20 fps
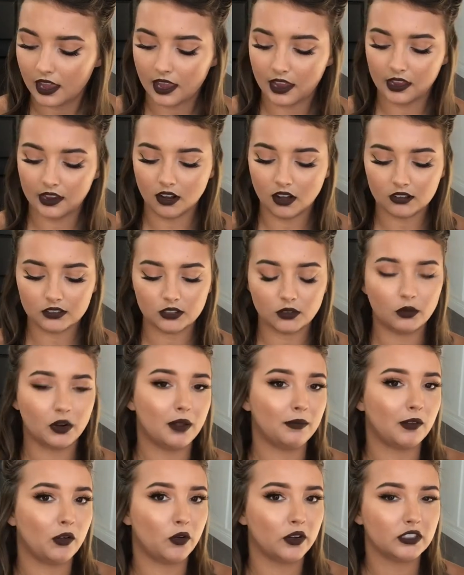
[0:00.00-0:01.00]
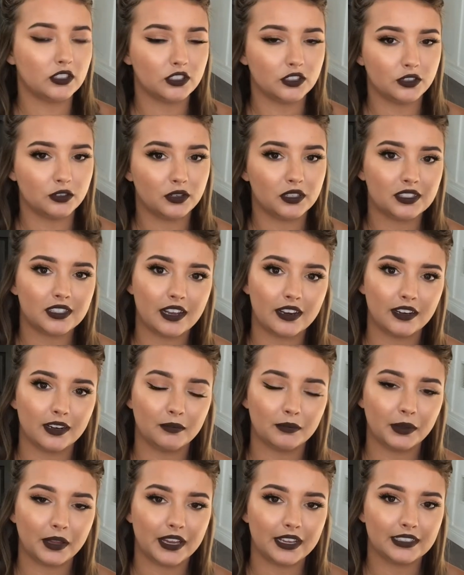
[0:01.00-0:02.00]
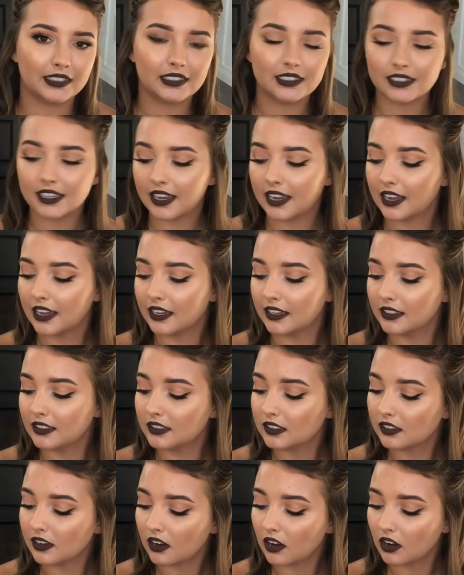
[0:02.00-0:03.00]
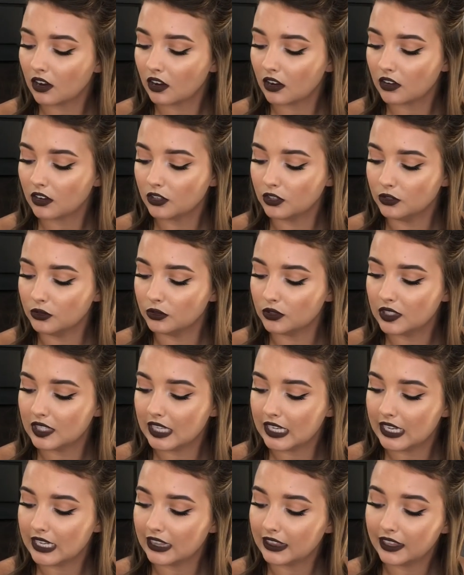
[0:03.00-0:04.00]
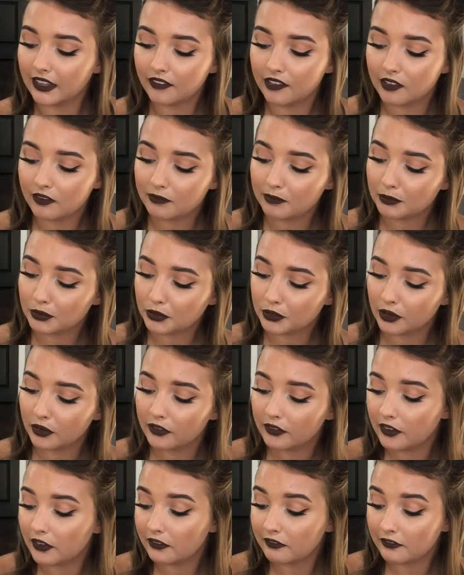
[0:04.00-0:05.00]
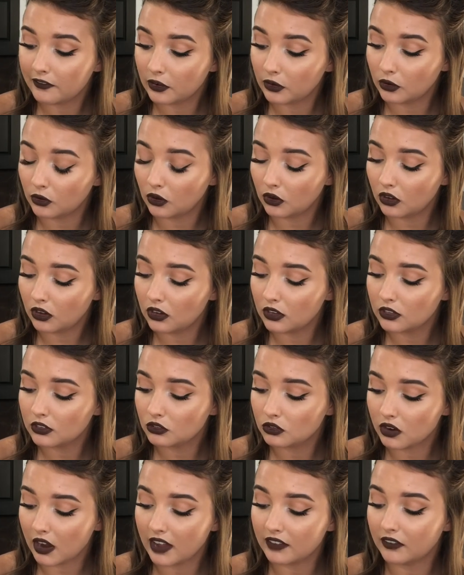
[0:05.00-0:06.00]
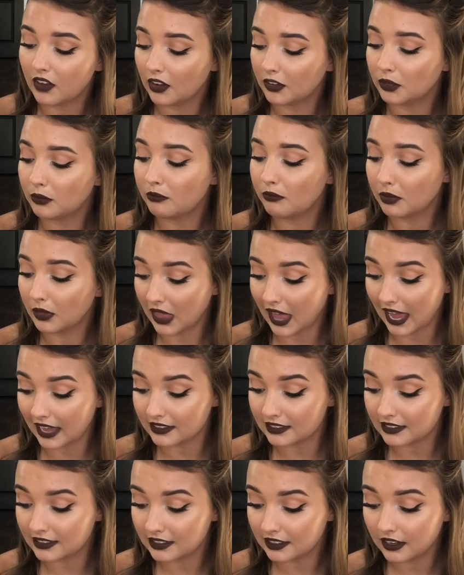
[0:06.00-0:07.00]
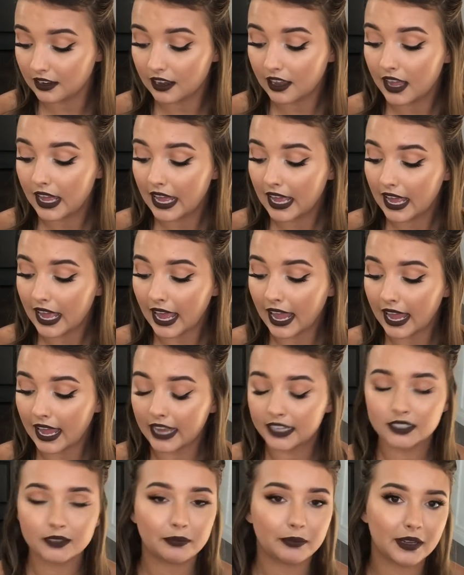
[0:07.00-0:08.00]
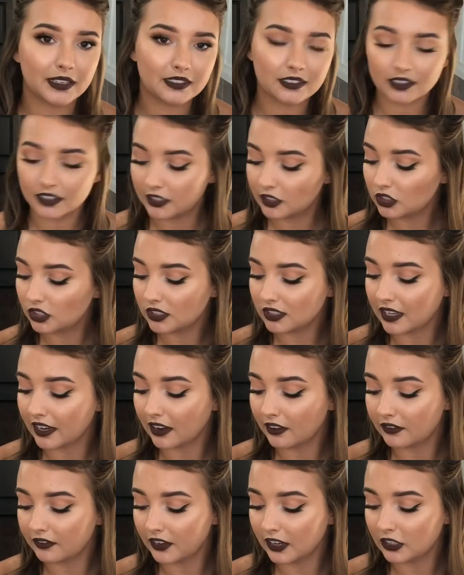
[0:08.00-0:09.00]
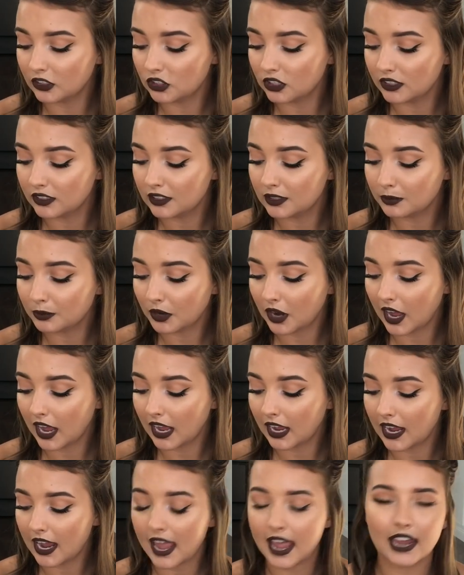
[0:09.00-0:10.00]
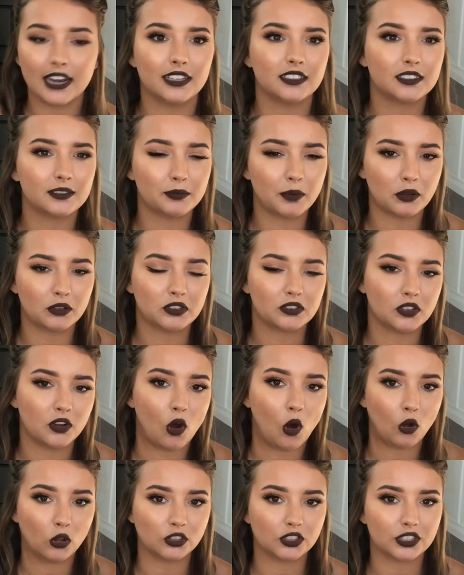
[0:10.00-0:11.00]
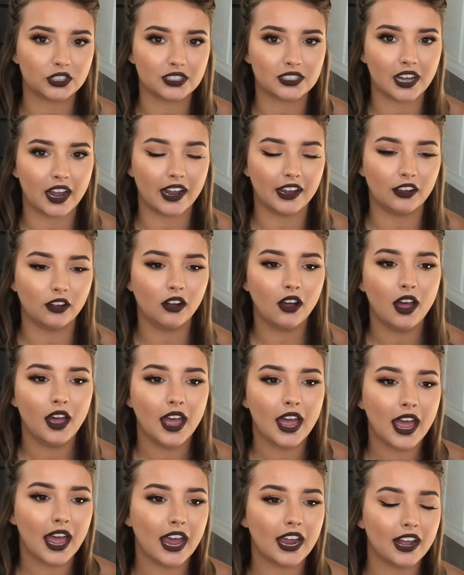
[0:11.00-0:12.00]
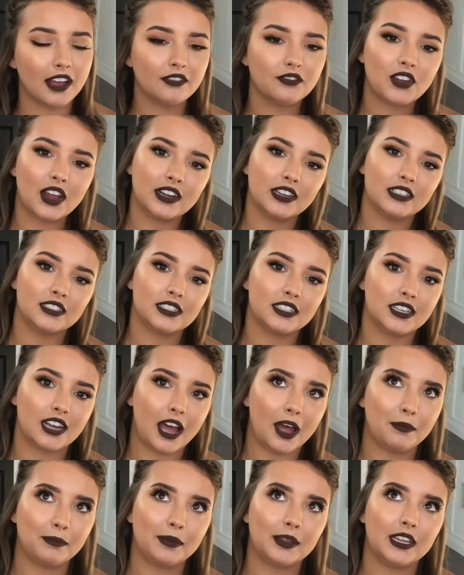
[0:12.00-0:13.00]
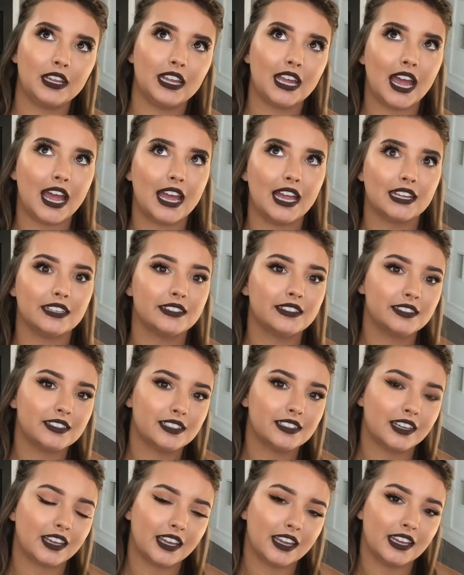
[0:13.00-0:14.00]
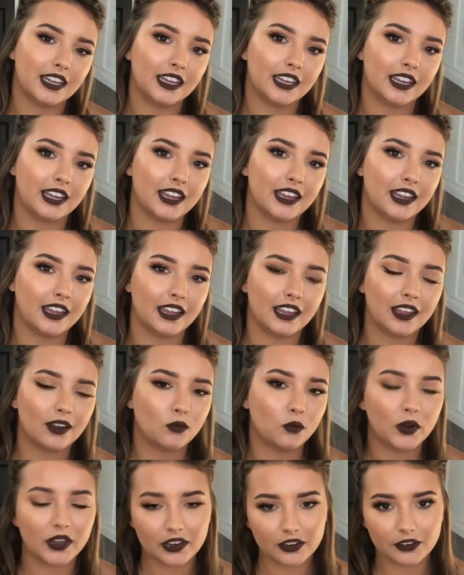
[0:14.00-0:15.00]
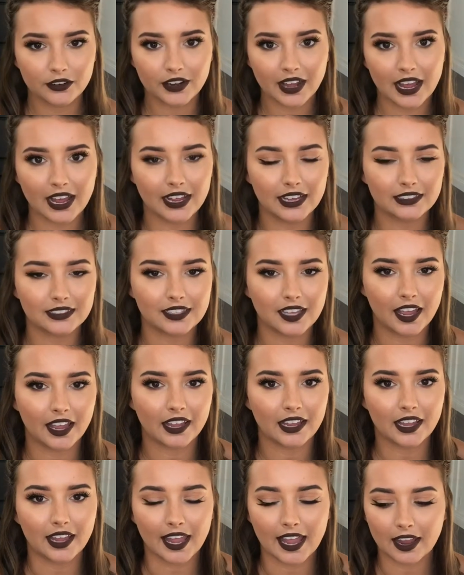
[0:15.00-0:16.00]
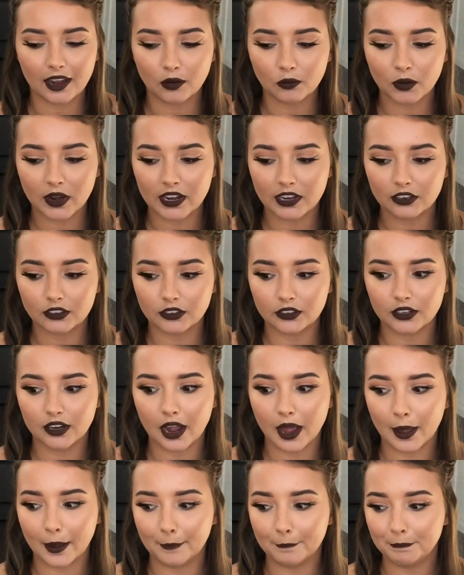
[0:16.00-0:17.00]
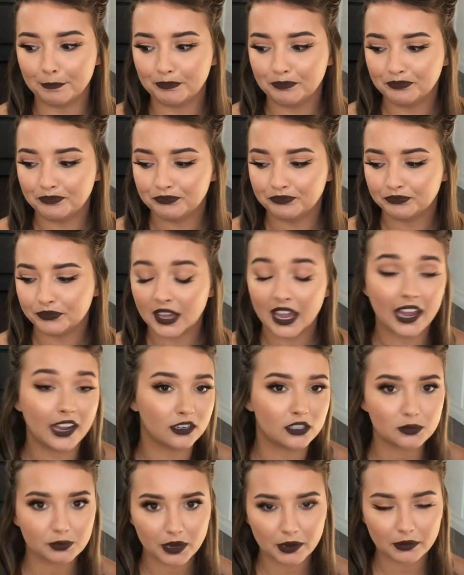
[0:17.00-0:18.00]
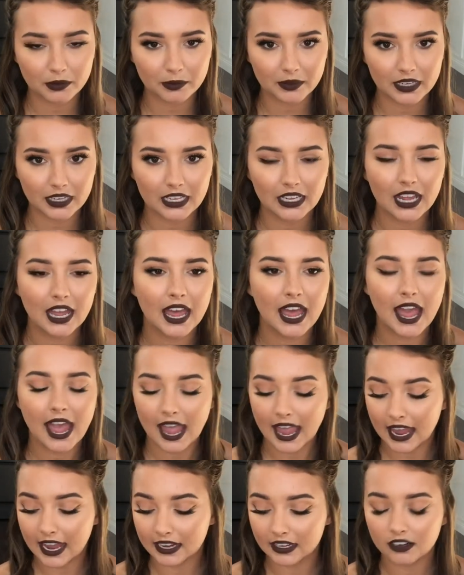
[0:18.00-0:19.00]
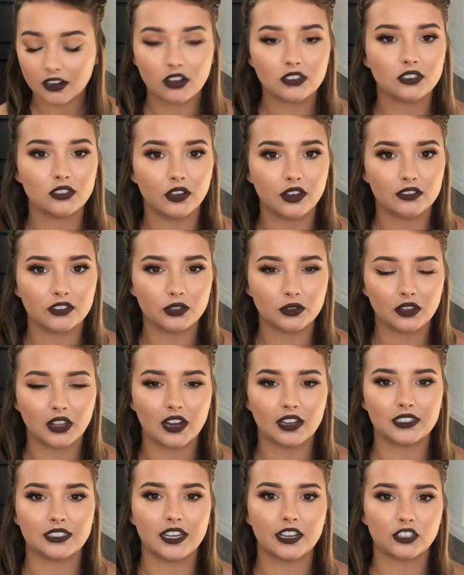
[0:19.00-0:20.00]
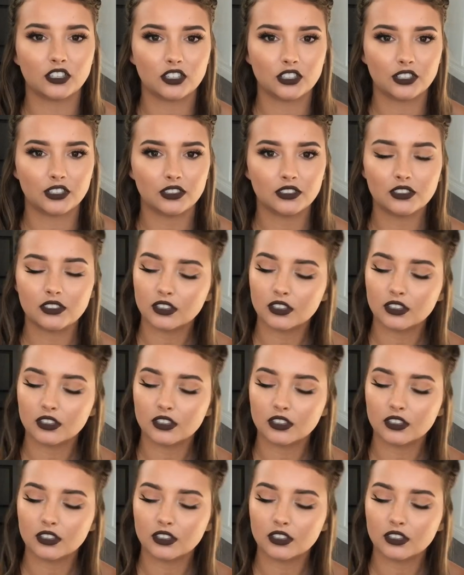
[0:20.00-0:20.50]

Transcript: And also what I'm going to do to set it in place is use the Living Proof Full Dry Volume Blast, and basically it's just like a finishing spray, and it's supposed to hold your style, and I find it to not be as sticky and weird as like a regular um, hairspray would be, and it also gives you a lot of texture.